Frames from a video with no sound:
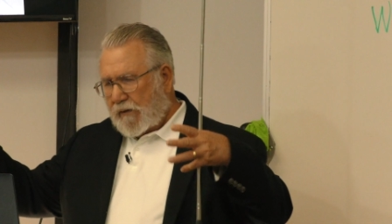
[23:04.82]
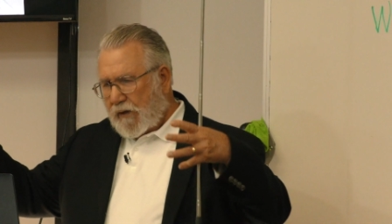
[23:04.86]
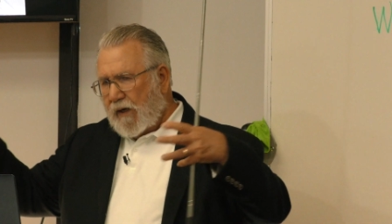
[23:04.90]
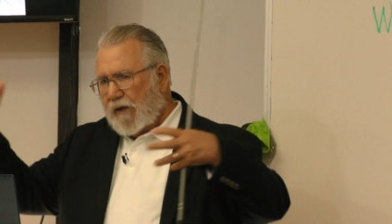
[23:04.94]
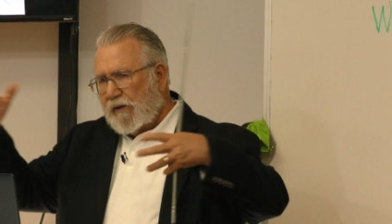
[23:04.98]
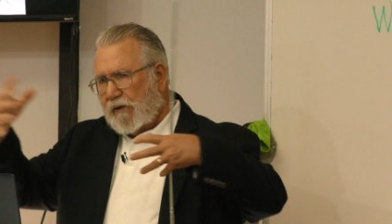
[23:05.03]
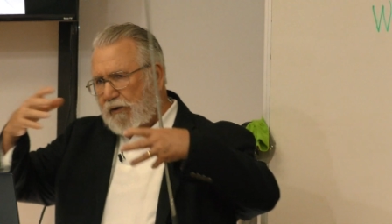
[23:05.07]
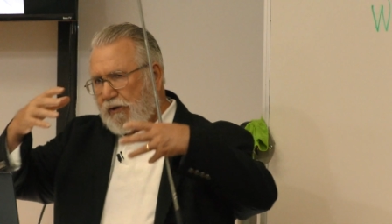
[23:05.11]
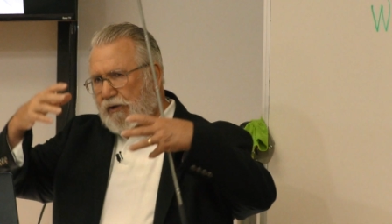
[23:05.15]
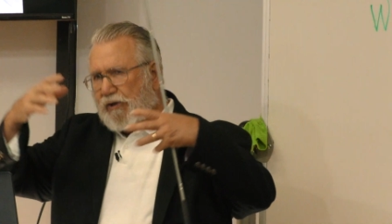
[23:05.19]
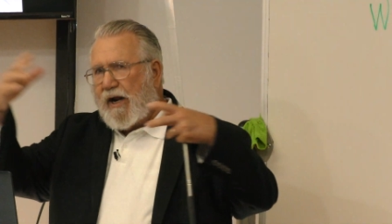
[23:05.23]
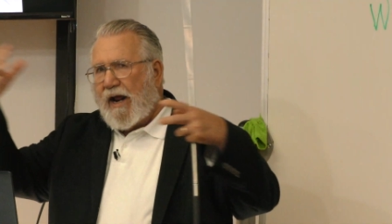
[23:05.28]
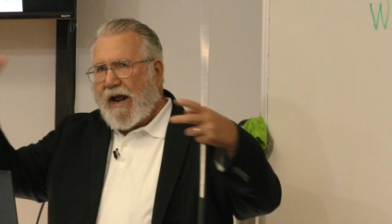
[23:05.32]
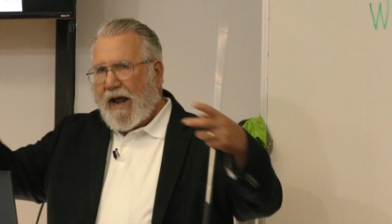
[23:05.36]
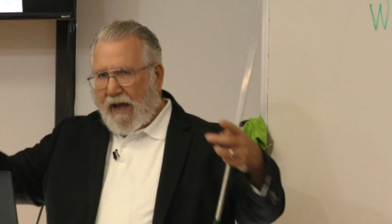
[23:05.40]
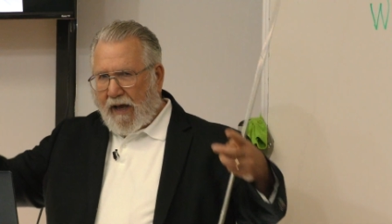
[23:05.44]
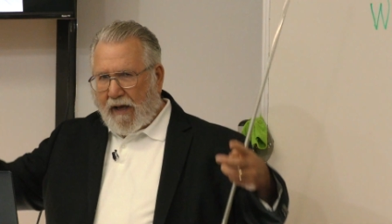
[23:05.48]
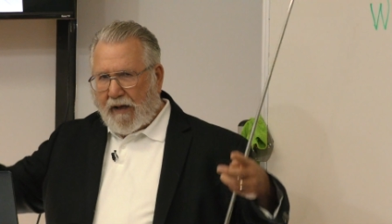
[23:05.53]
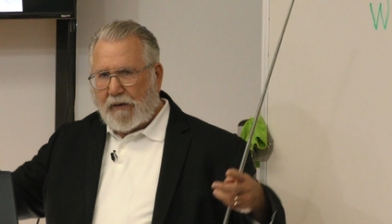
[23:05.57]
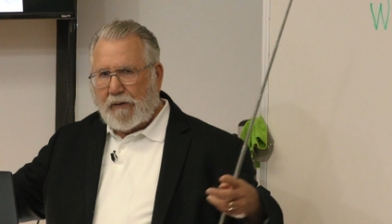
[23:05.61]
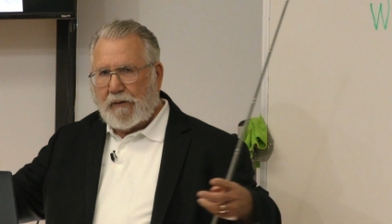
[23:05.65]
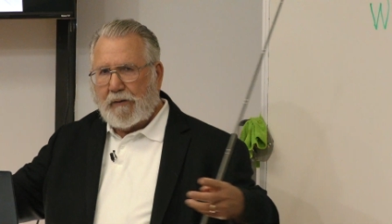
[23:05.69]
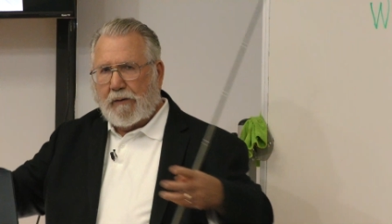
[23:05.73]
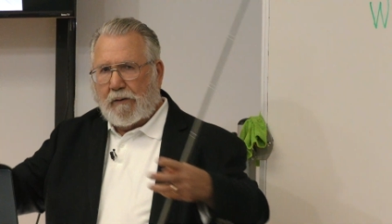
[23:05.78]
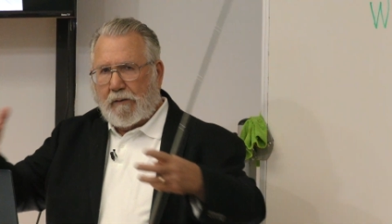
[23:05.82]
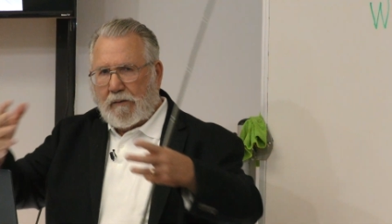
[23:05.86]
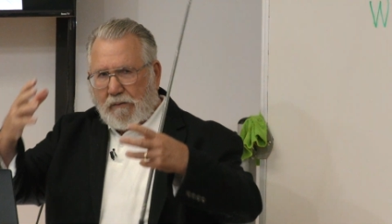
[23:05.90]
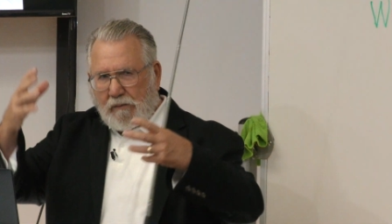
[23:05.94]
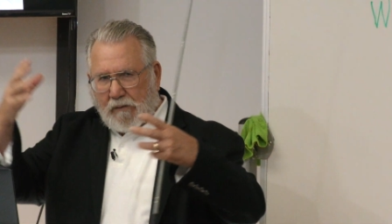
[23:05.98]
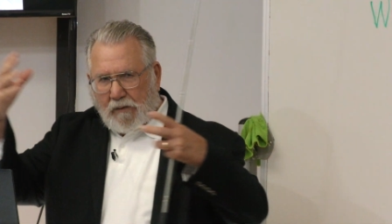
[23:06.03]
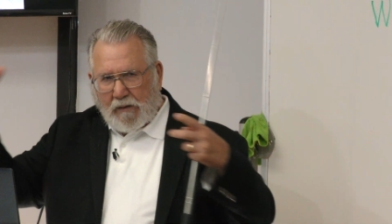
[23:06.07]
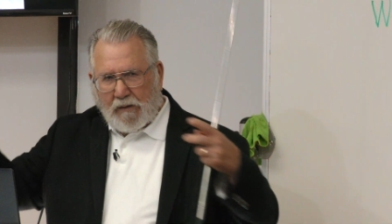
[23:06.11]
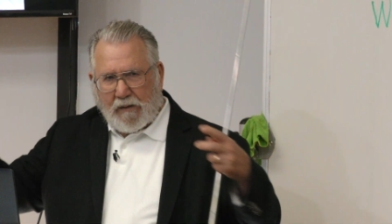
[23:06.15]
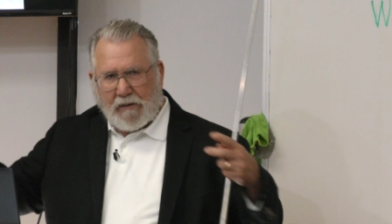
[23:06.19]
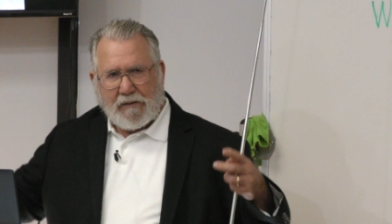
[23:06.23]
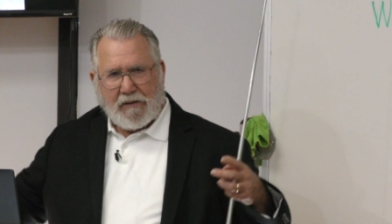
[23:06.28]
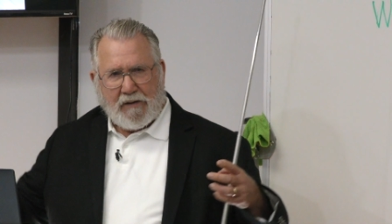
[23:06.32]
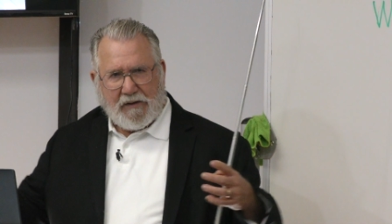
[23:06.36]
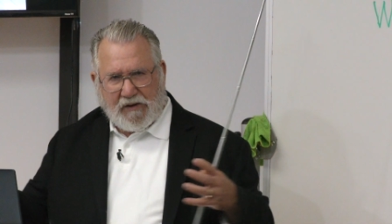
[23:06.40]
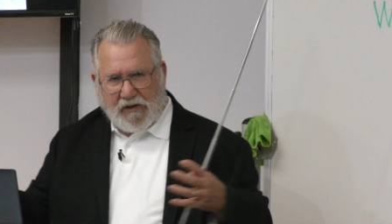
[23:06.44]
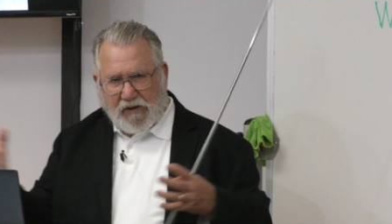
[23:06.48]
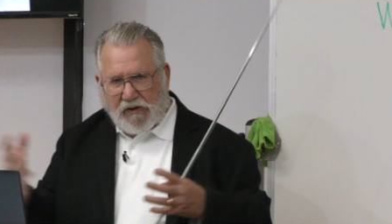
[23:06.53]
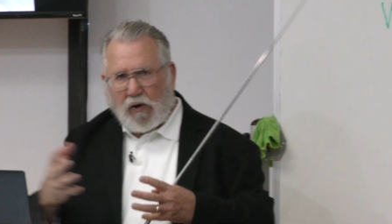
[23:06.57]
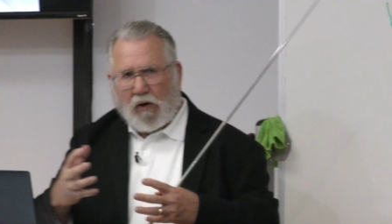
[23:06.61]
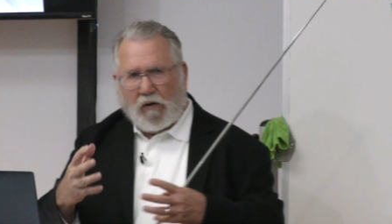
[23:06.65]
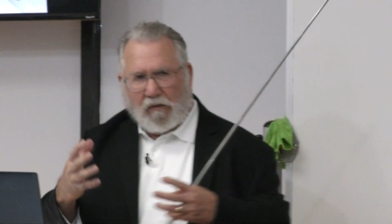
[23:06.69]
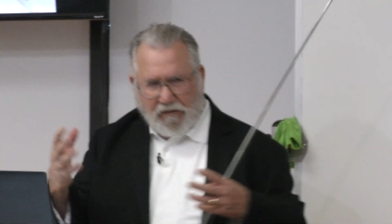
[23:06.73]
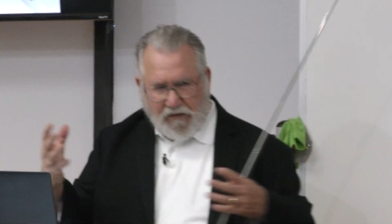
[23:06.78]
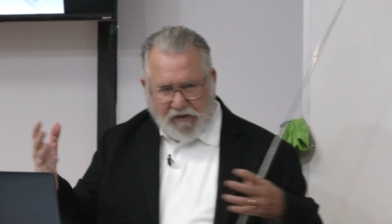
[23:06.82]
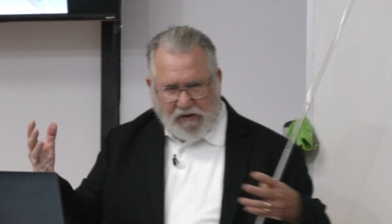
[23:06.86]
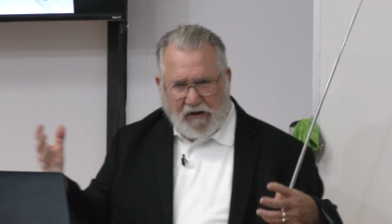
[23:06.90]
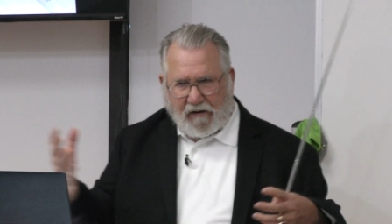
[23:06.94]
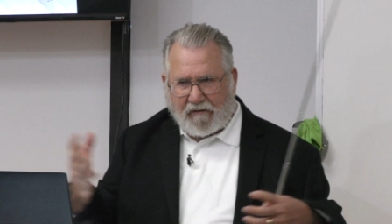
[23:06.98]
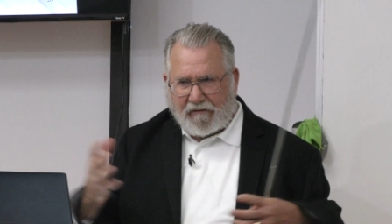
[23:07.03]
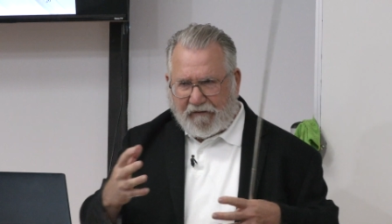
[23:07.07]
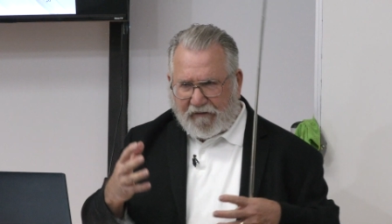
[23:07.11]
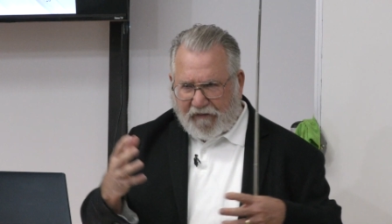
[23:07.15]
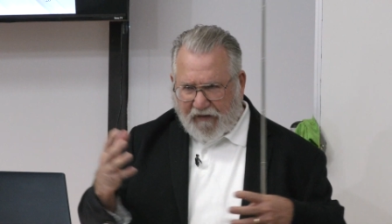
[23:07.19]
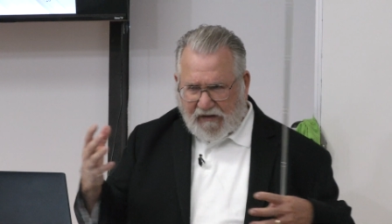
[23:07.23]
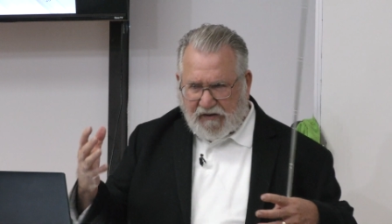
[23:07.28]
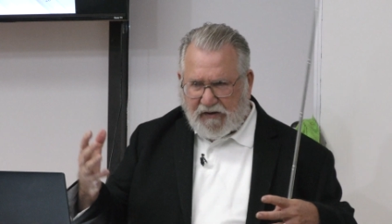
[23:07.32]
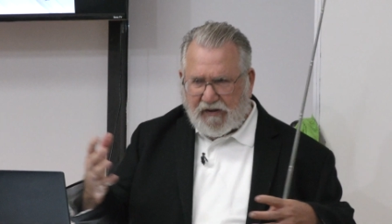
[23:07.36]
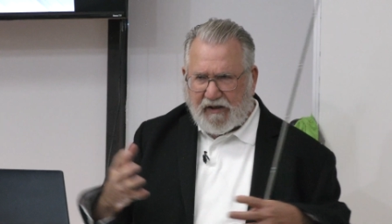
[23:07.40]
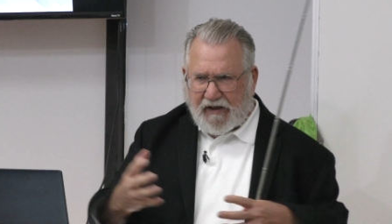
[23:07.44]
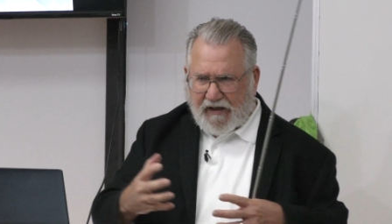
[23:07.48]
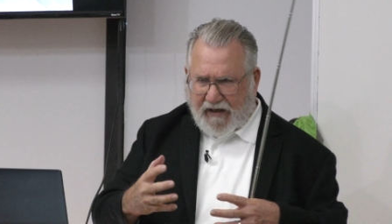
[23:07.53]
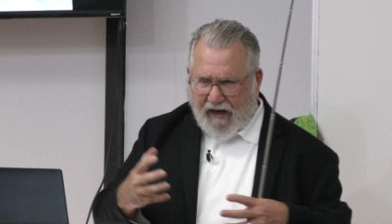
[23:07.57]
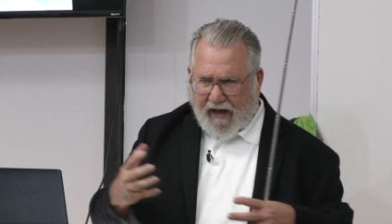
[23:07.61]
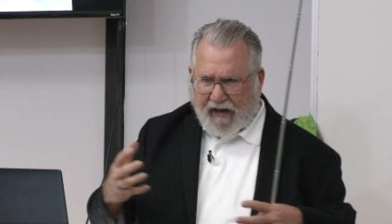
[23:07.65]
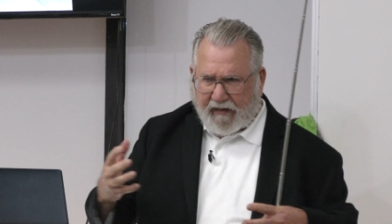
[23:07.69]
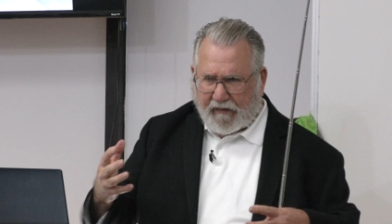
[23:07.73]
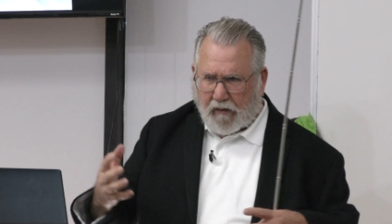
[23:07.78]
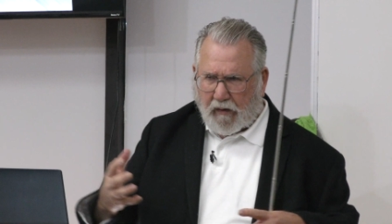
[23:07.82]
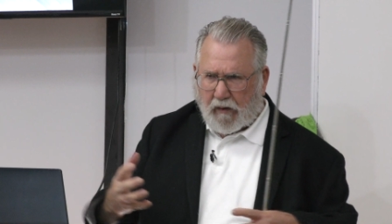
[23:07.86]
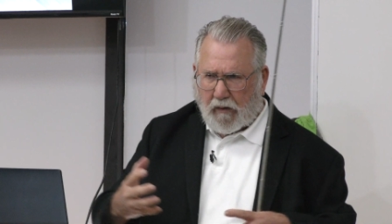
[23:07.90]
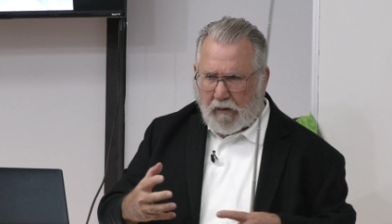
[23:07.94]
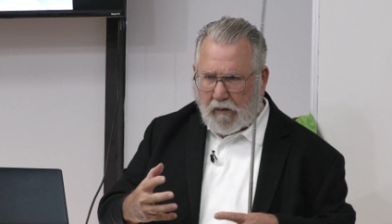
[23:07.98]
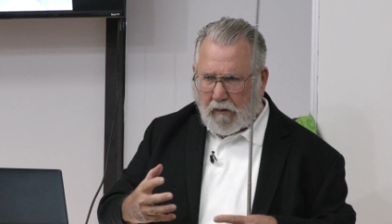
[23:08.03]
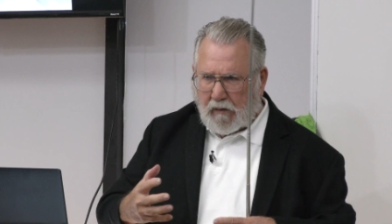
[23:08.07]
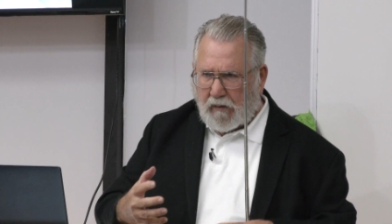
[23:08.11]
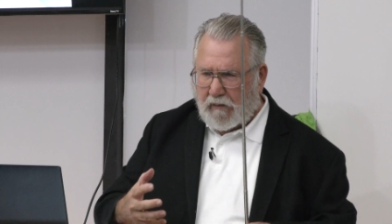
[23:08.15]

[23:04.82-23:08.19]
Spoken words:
to understand that this all stuff fits together.